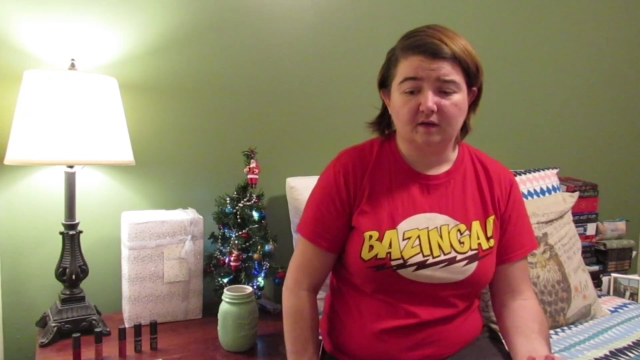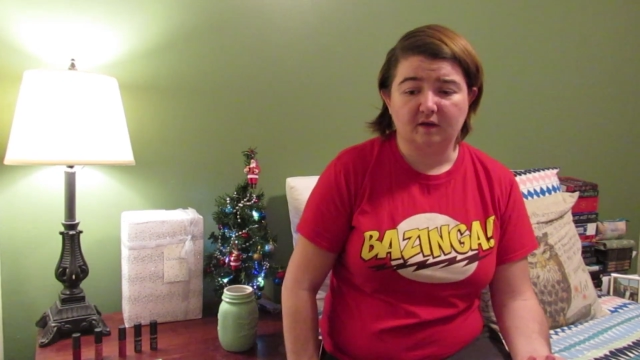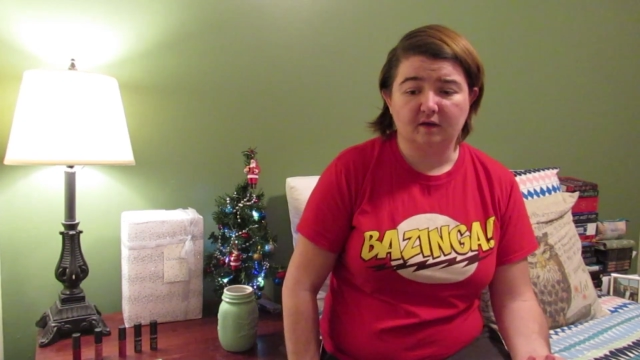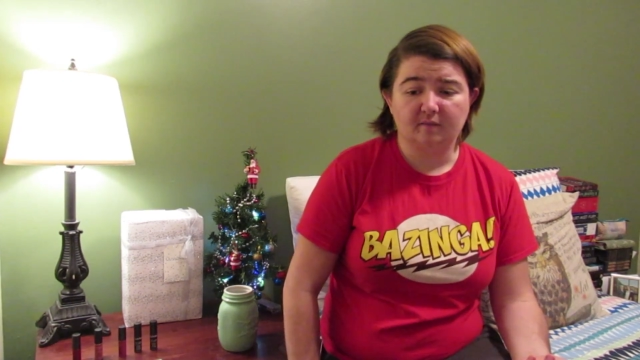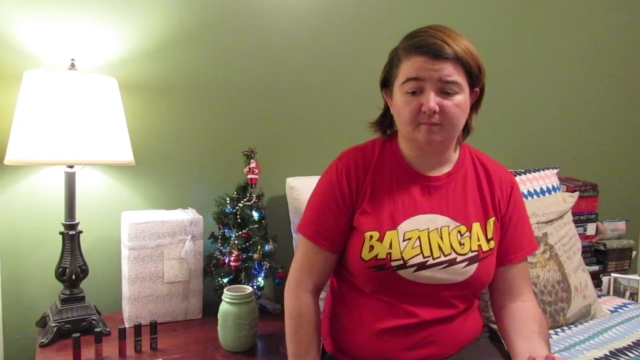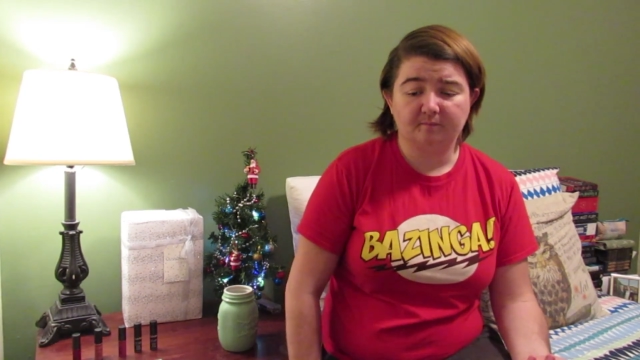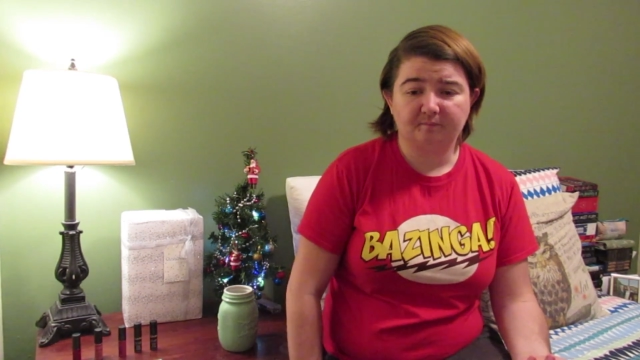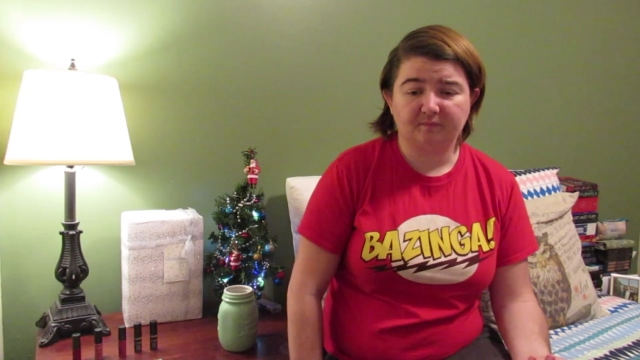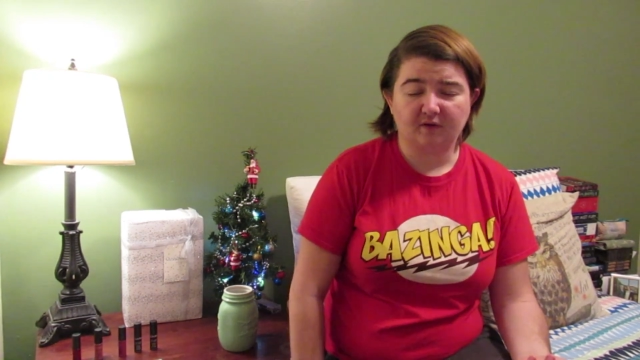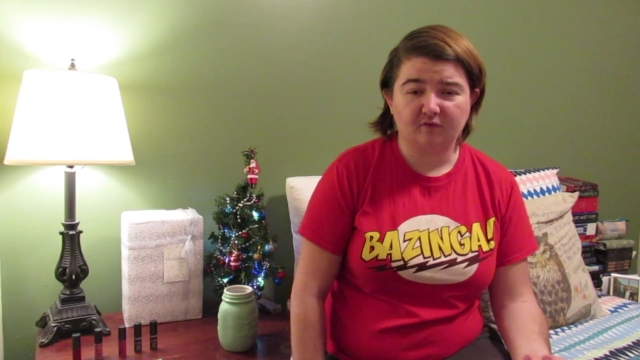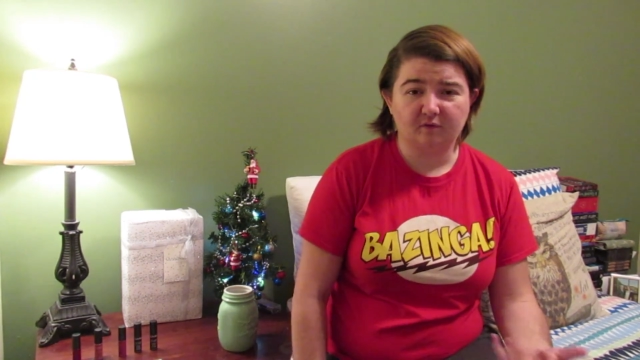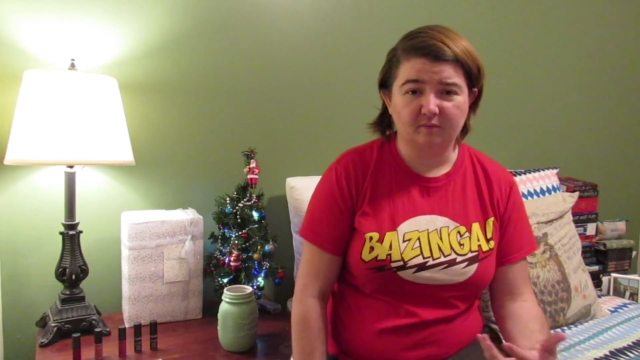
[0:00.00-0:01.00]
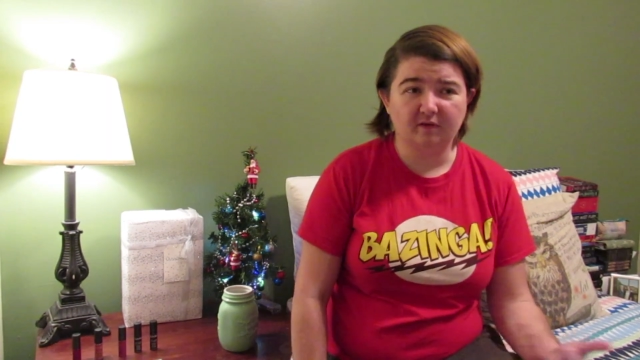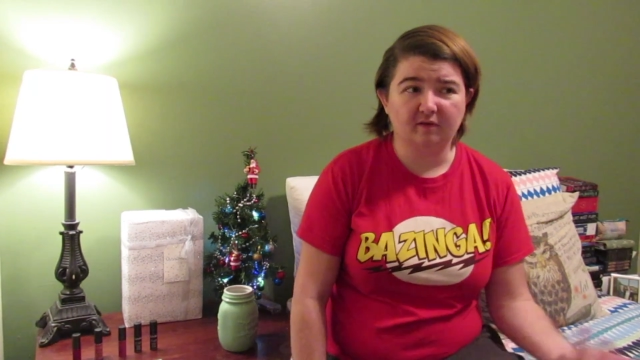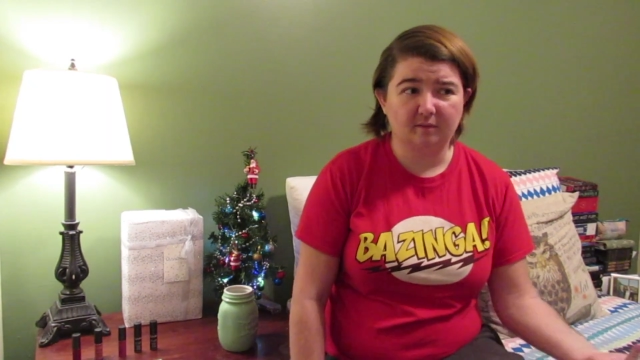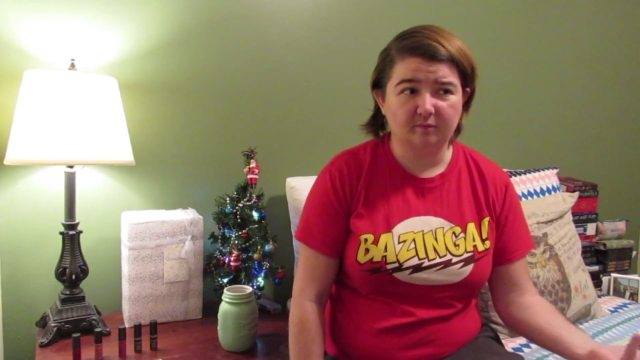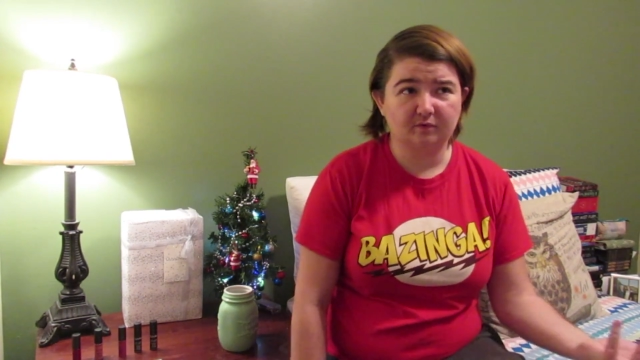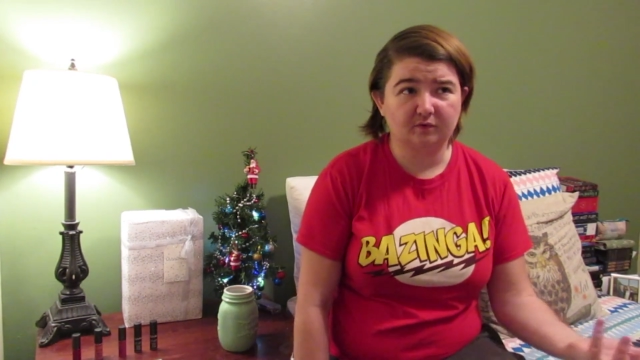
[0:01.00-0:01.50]
um, from the
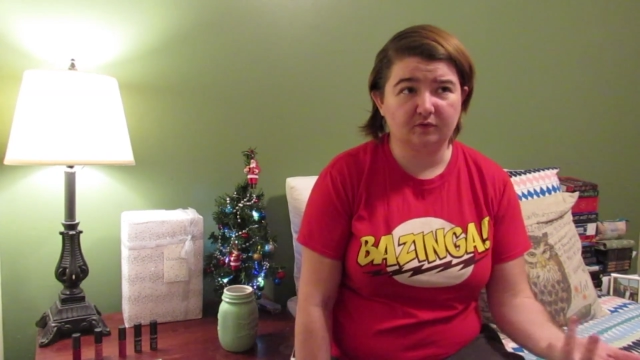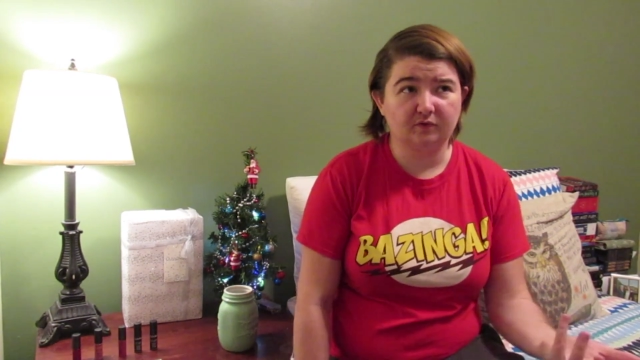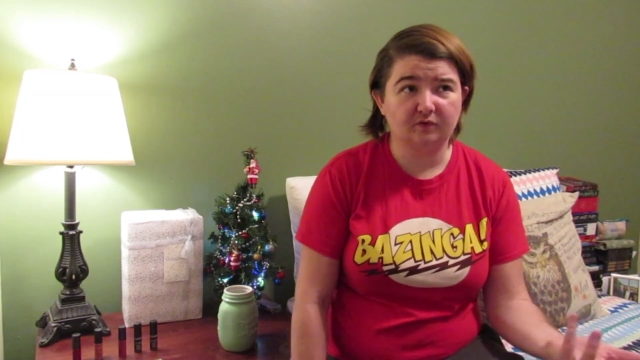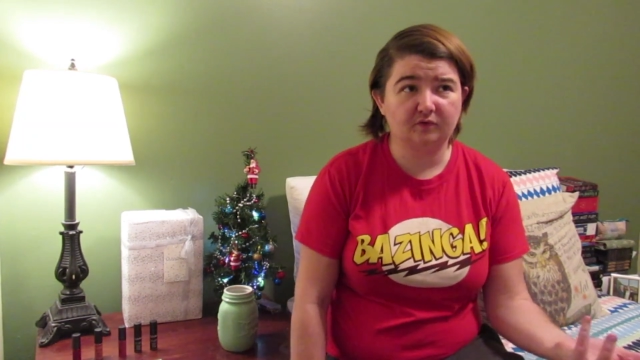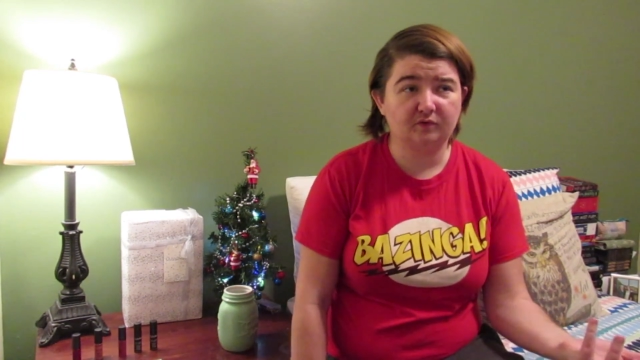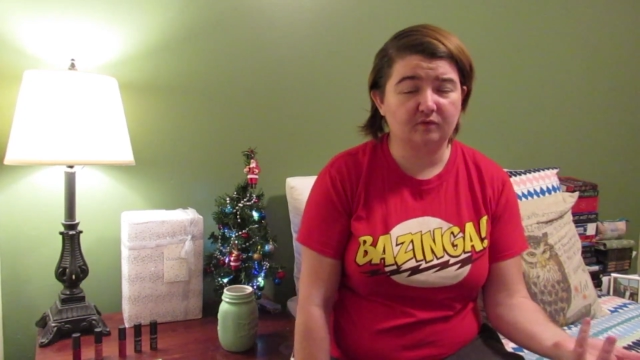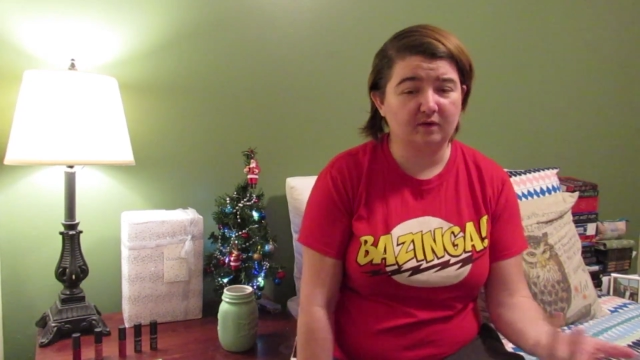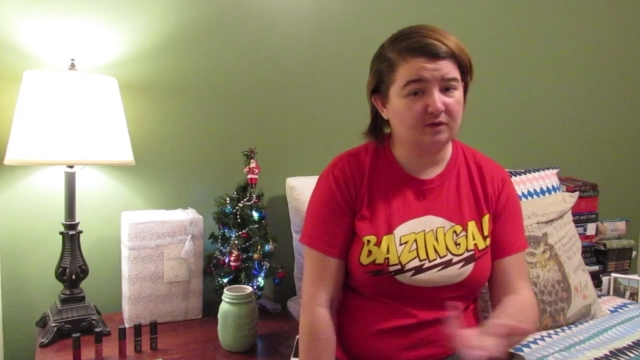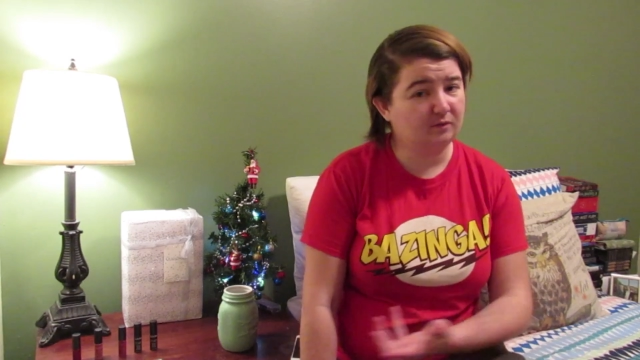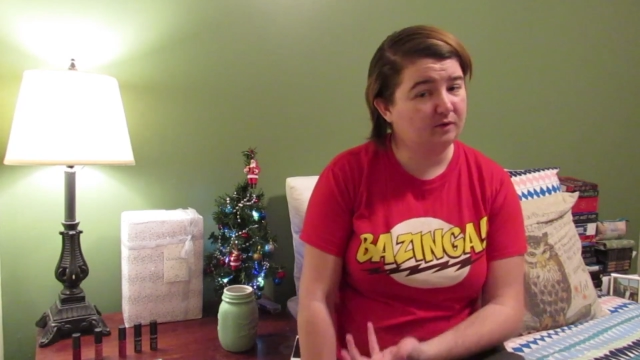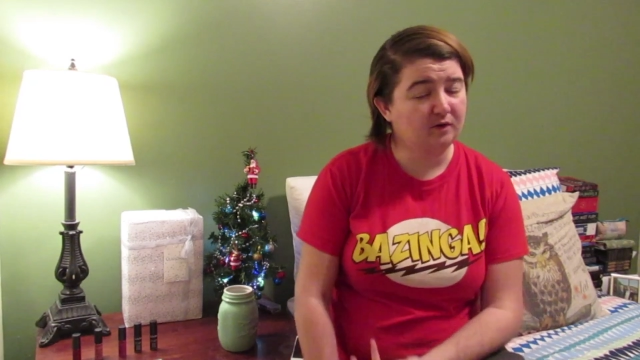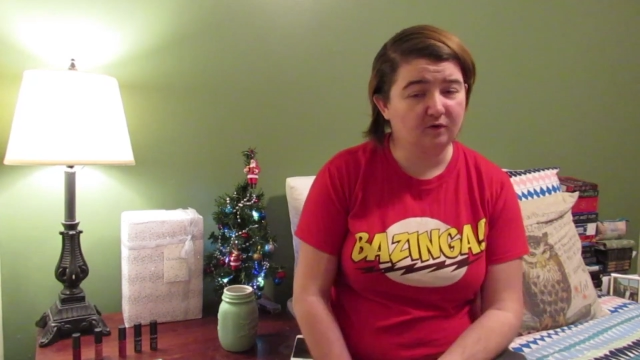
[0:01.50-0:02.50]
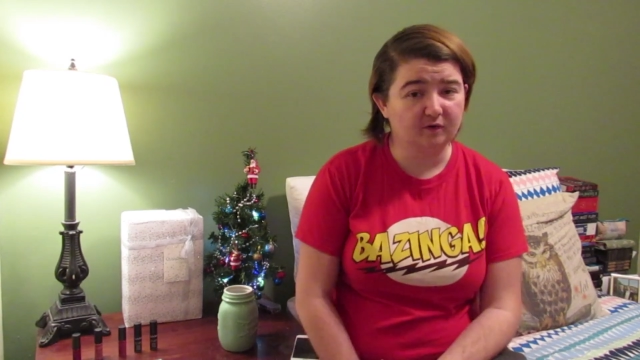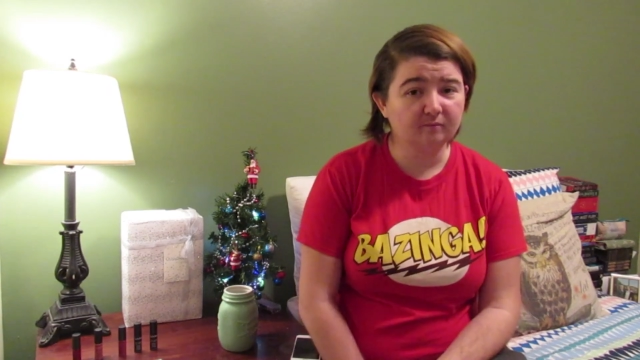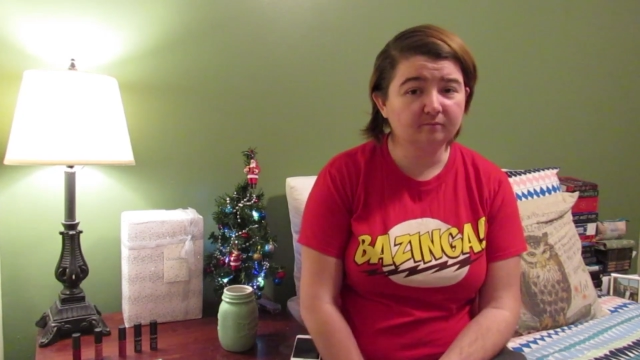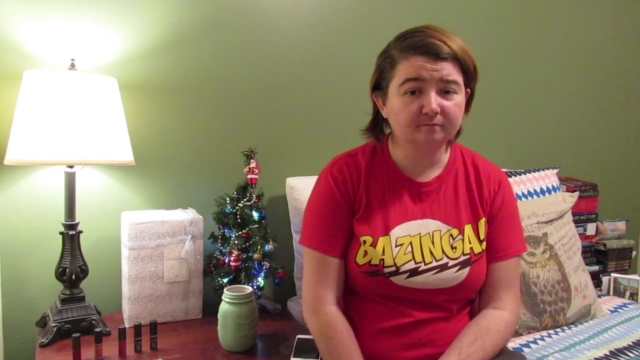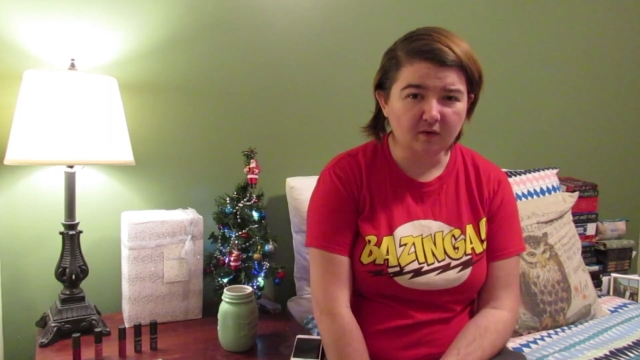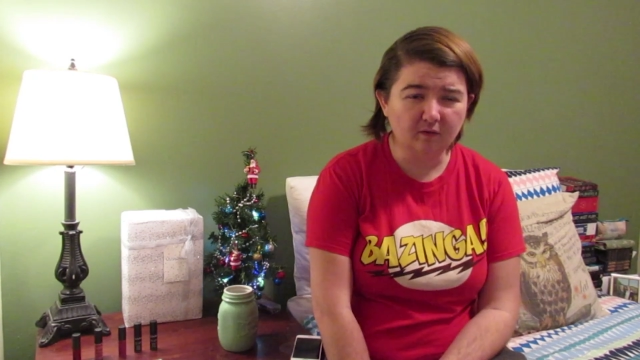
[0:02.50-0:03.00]
Liberals right the way on